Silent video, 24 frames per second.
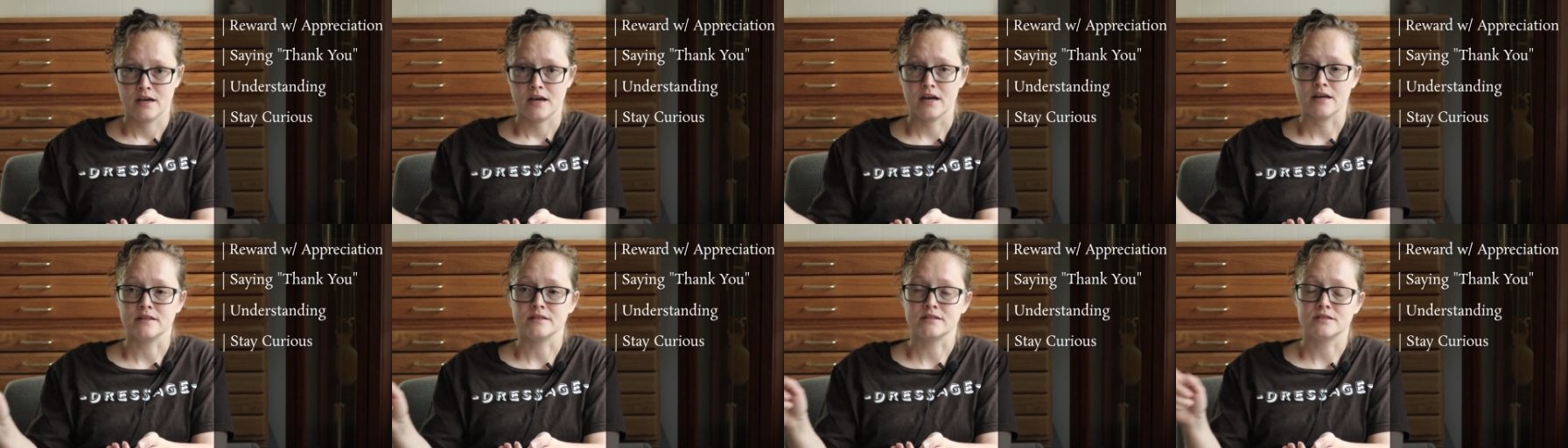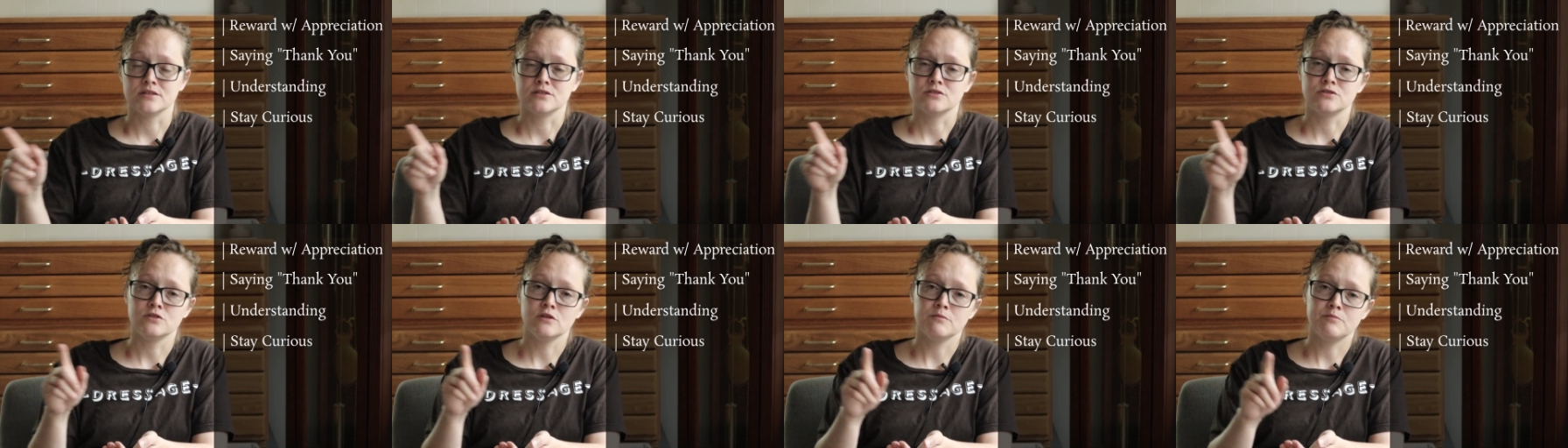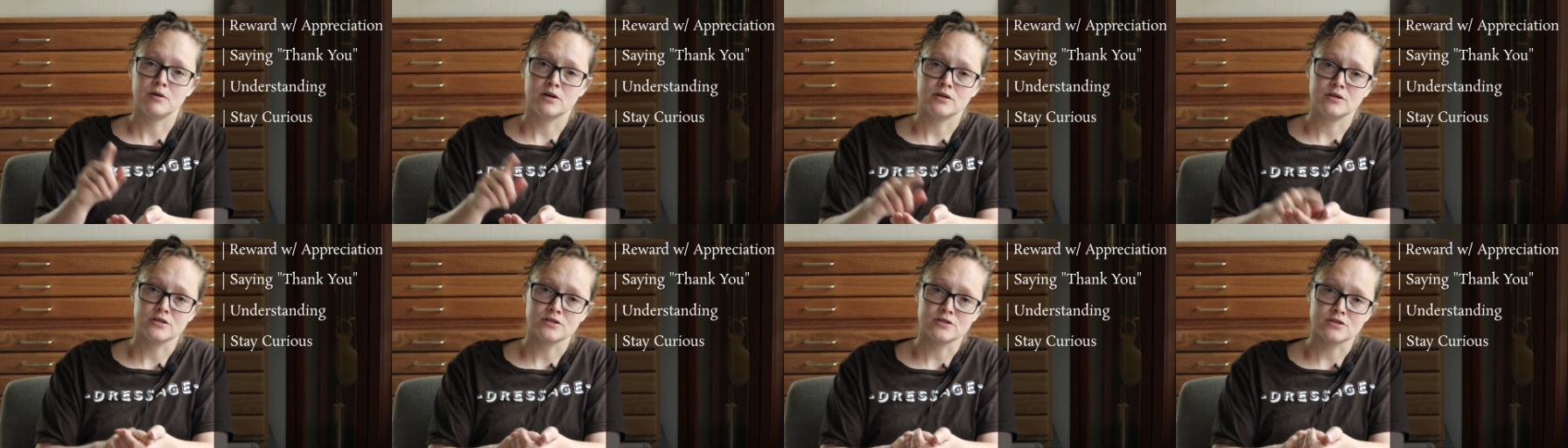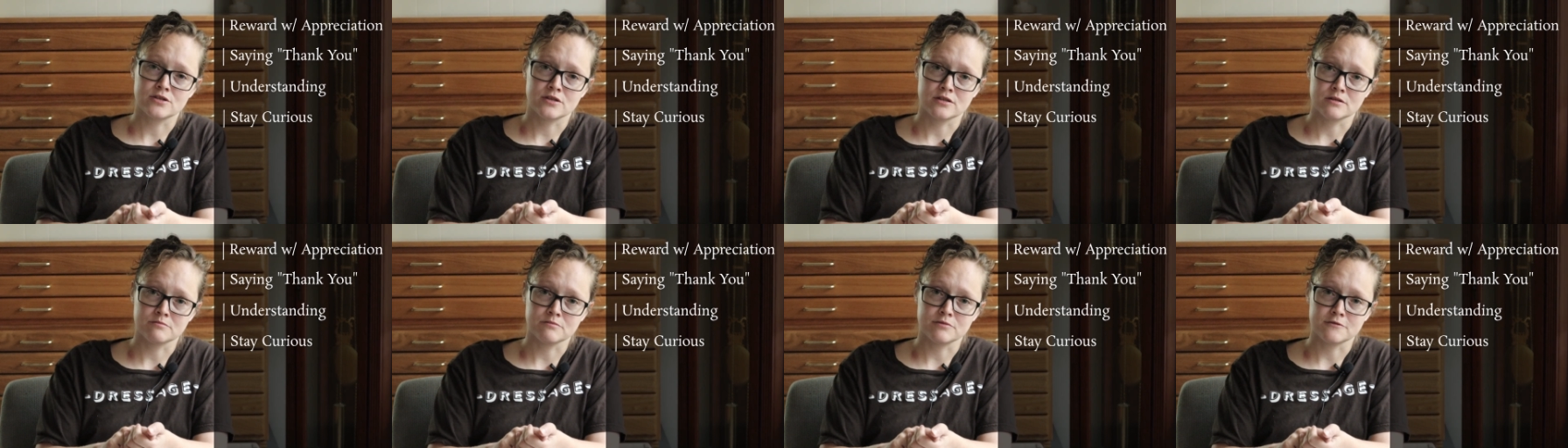And since you
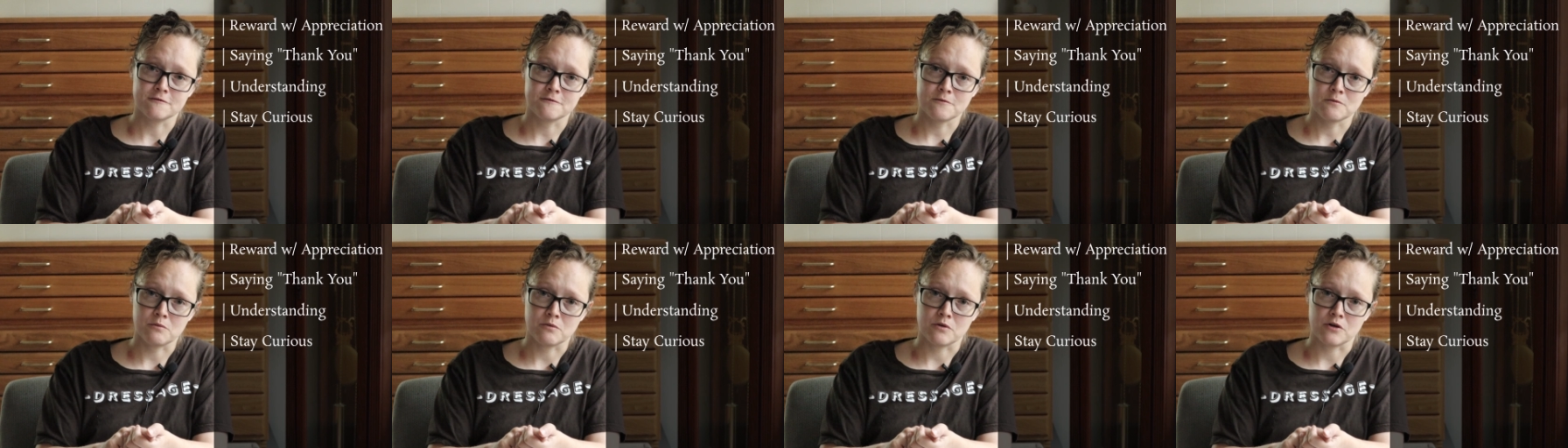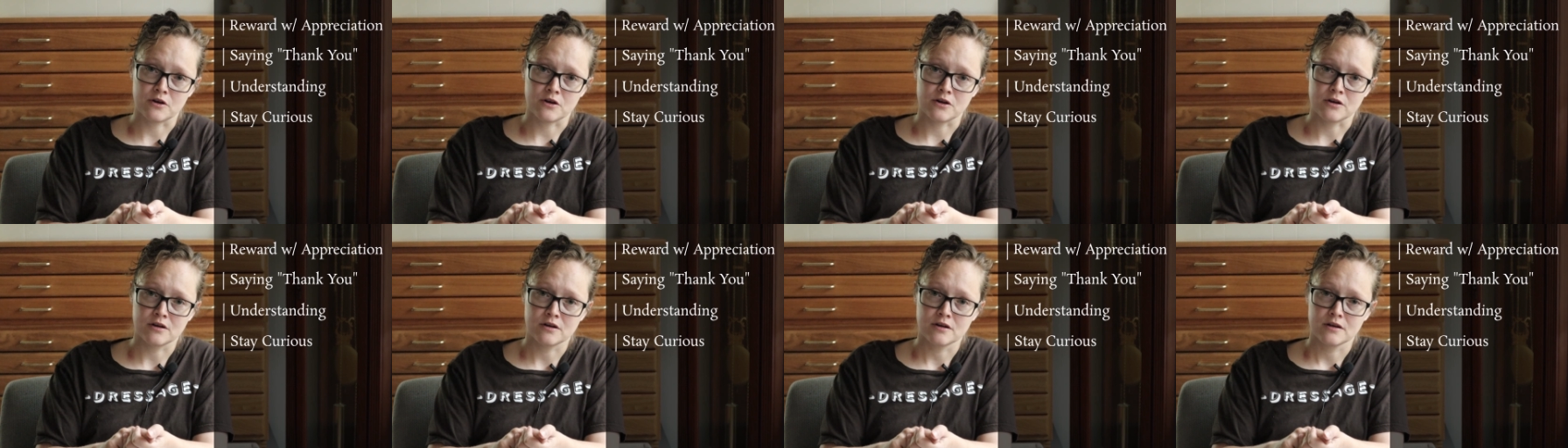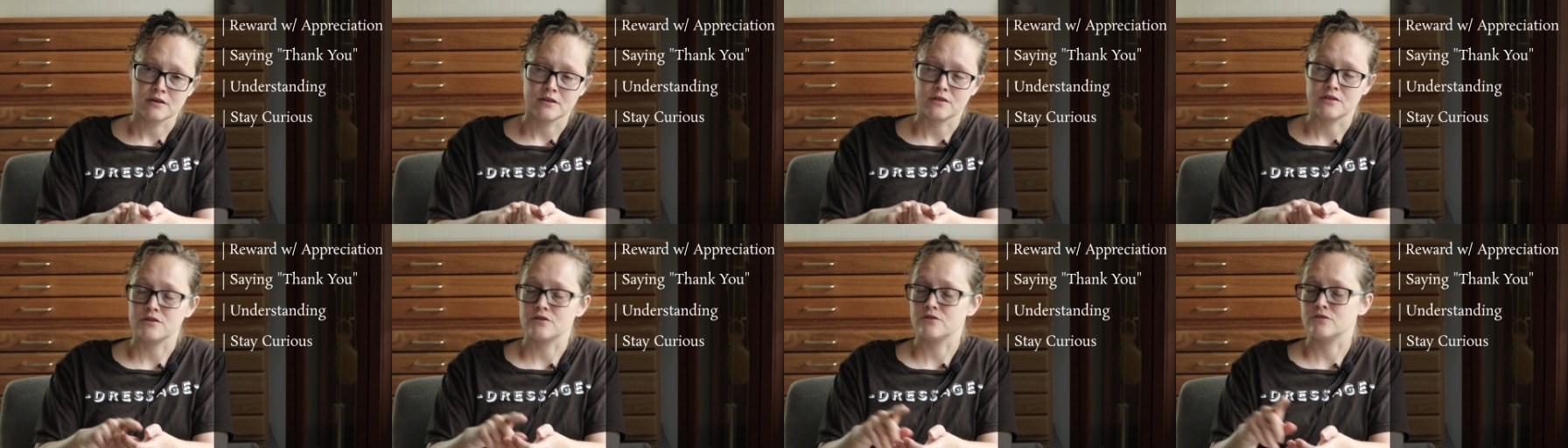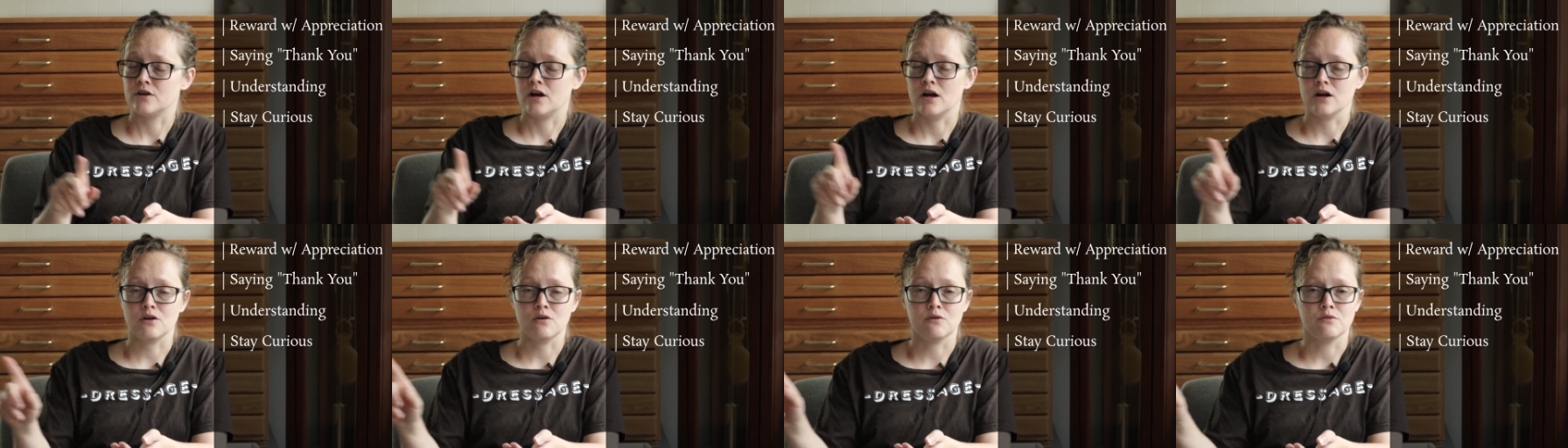punished them before, they're
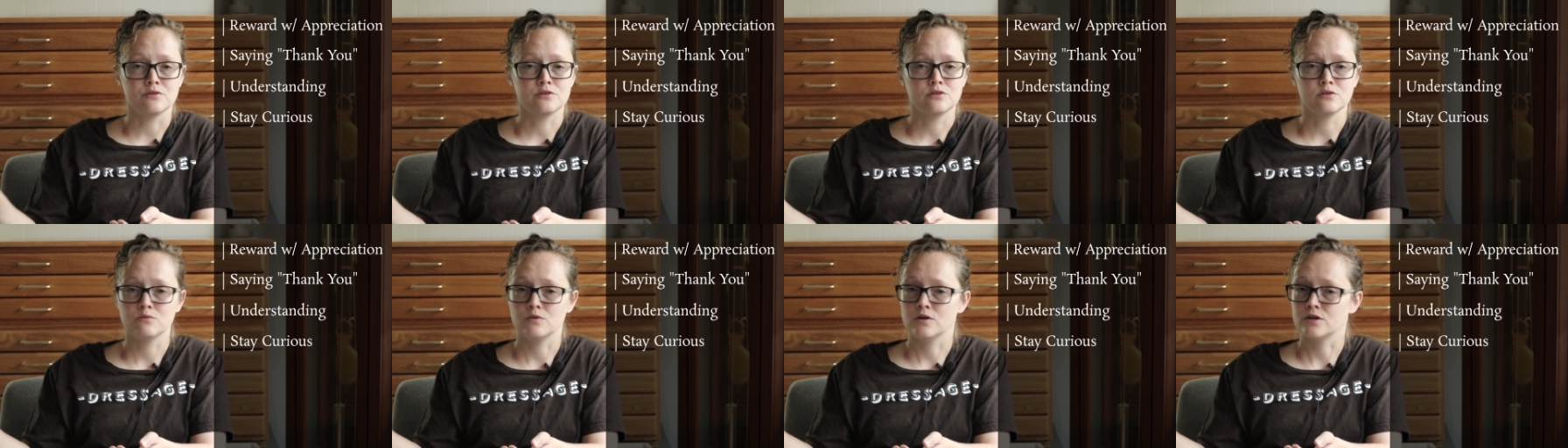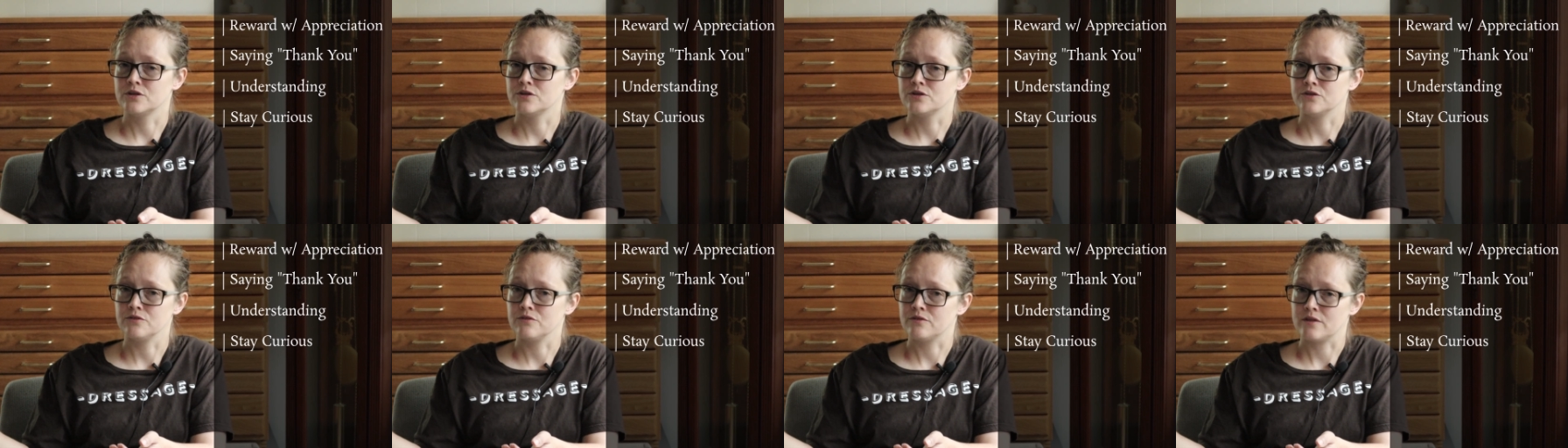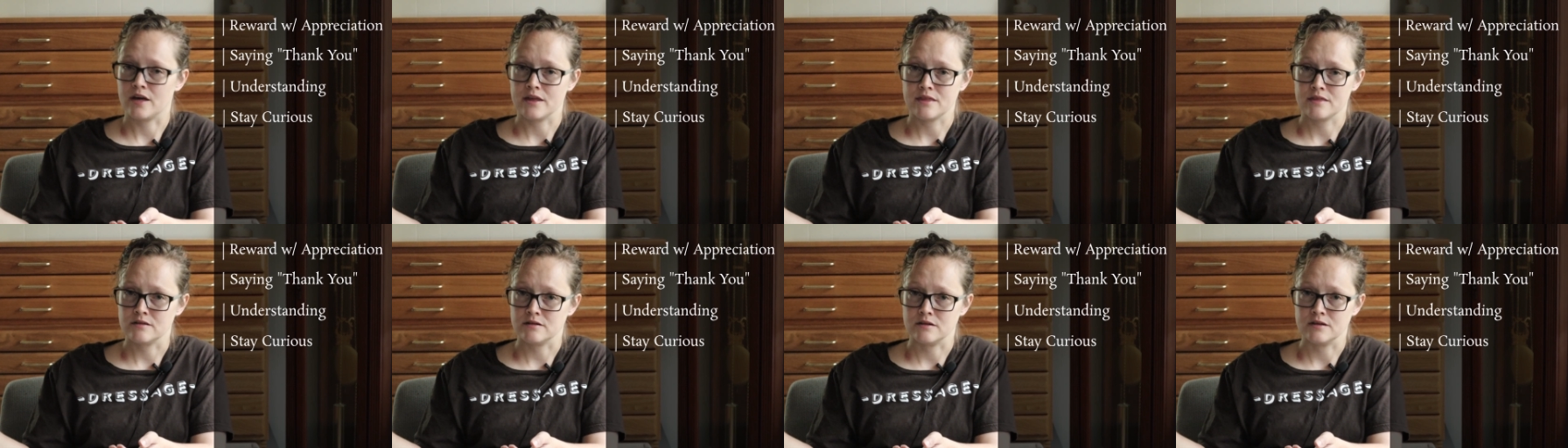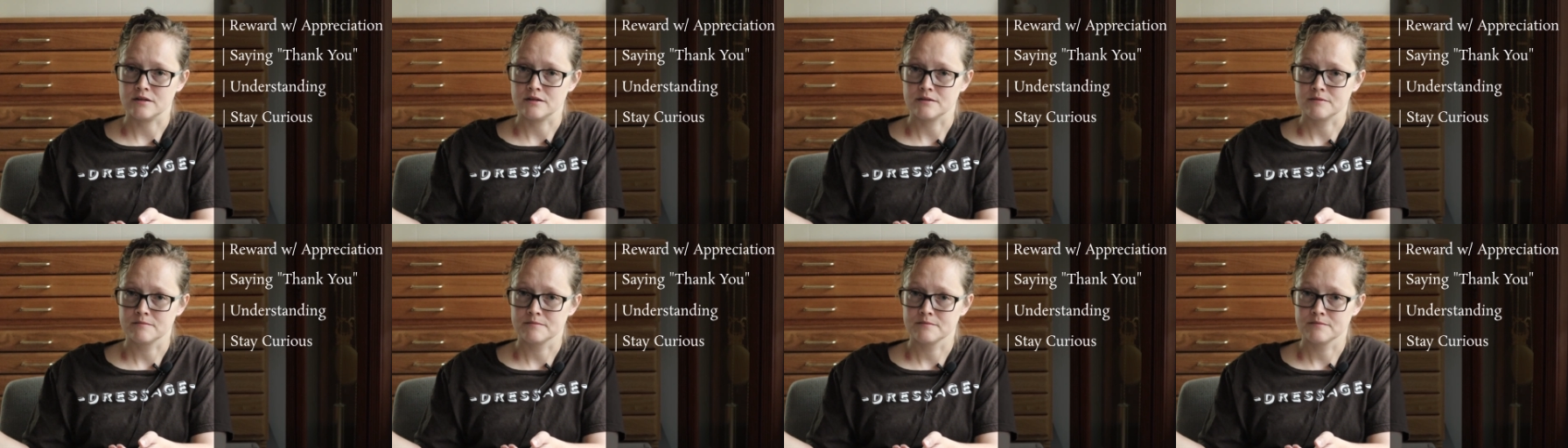not going to want to do that thing.